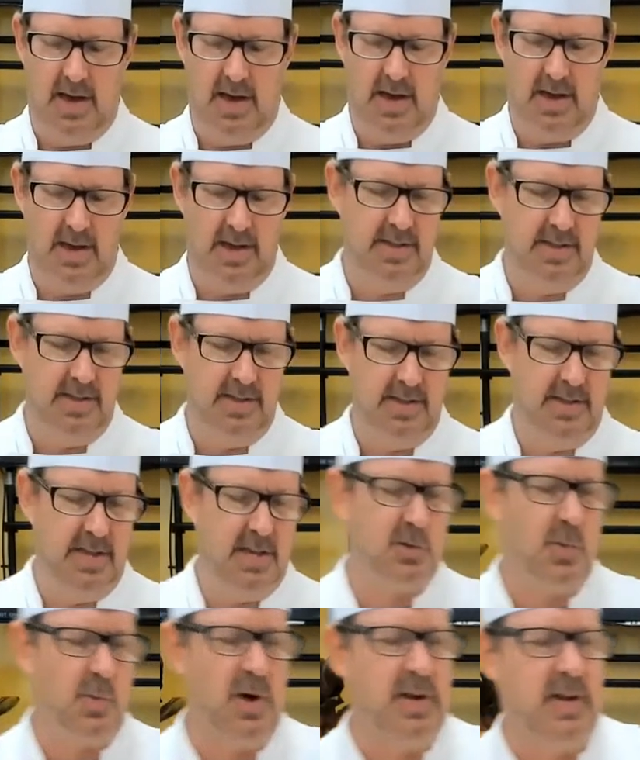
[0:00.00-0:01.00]
This
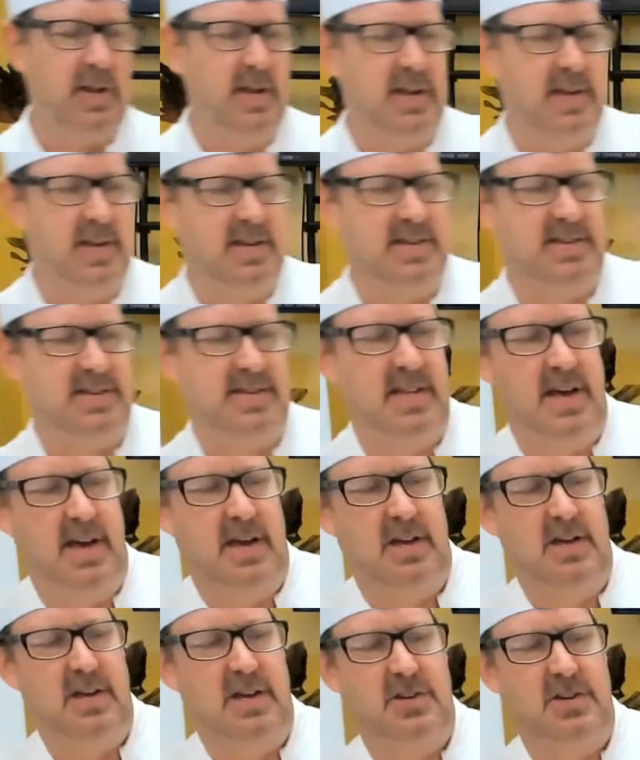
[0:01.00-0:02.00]
one is the
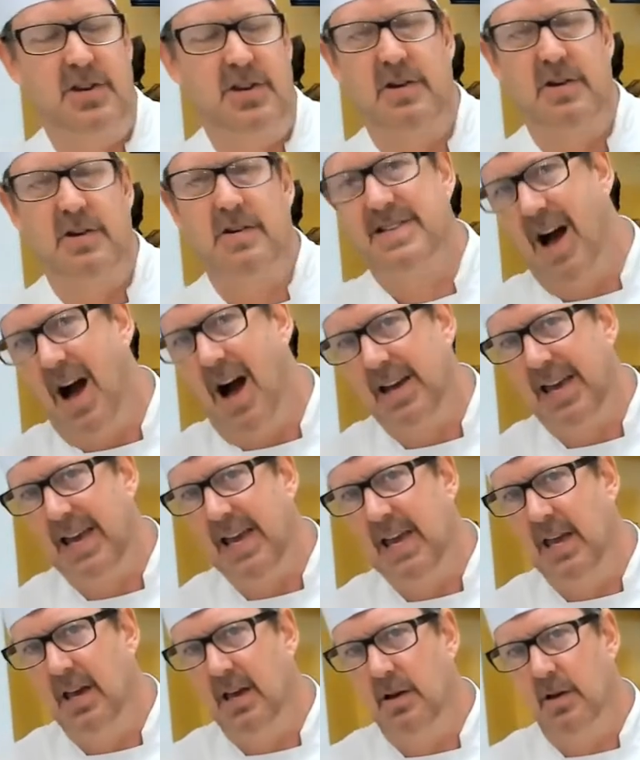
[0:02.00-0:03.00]

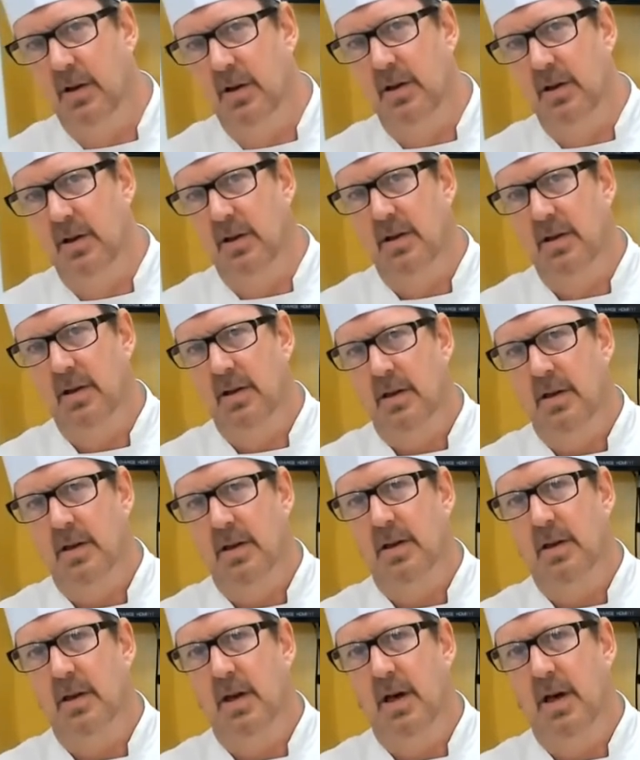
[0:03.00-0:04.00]
shirataki
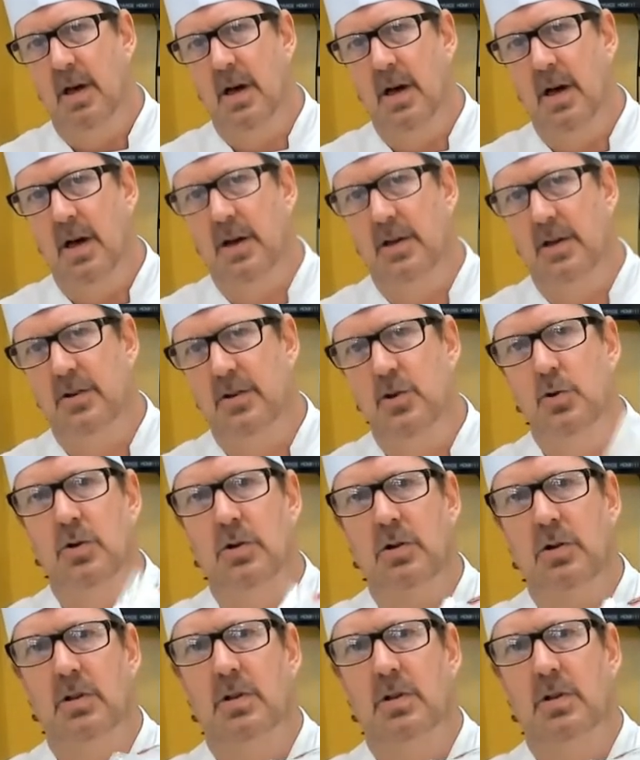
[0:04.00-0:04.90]
noodle.